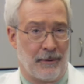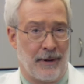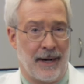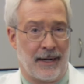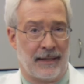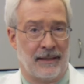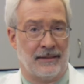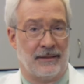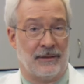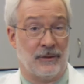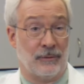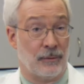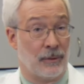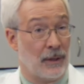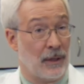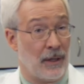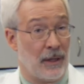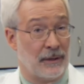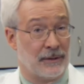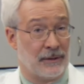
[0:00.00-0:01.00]
practices
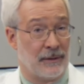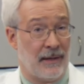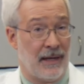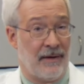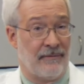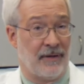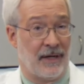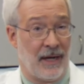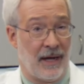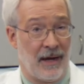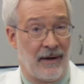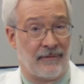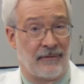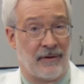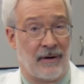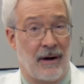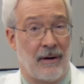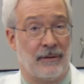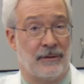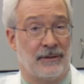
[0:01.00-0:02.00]
will also have an
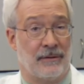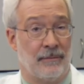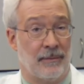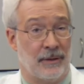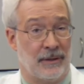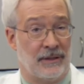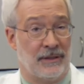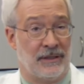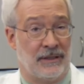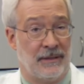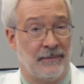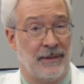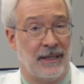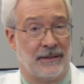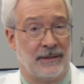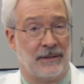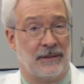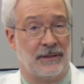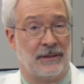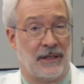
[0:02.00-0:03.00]
after-hours emergency
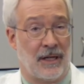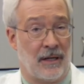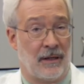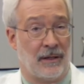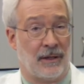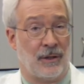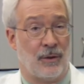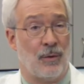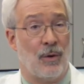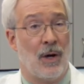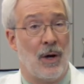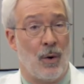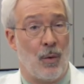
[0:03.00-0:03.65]
message telling you